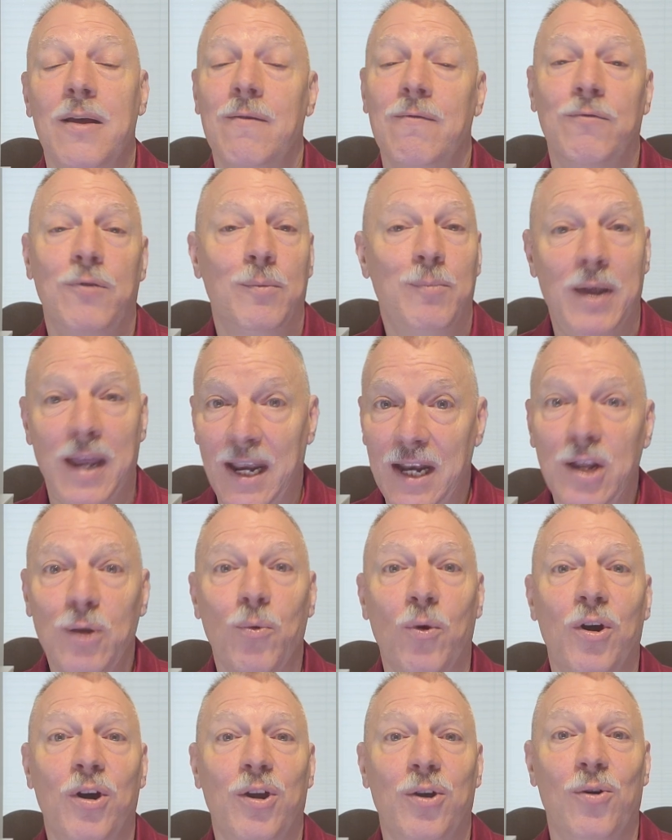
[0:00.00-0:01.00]
from
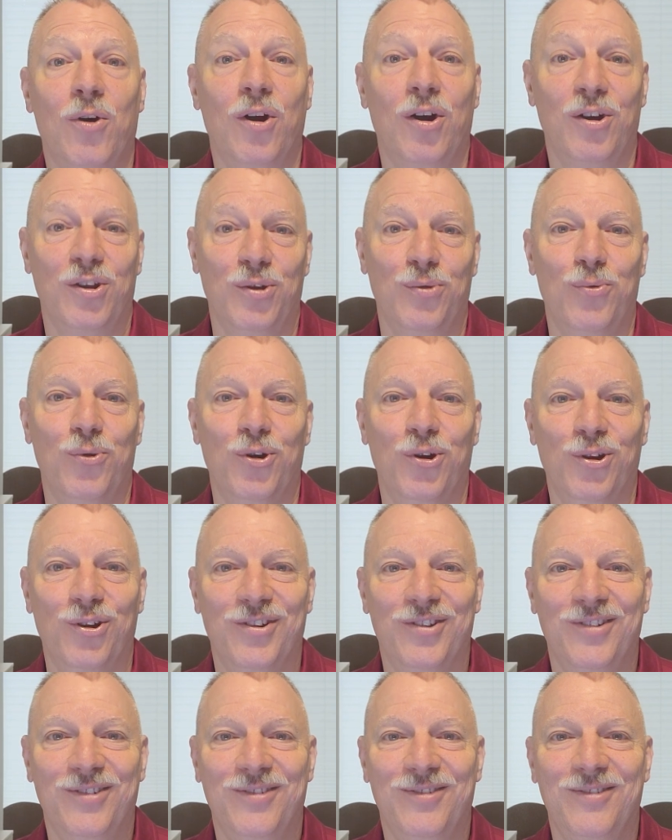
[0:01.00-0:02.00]
anywhere you are in the world.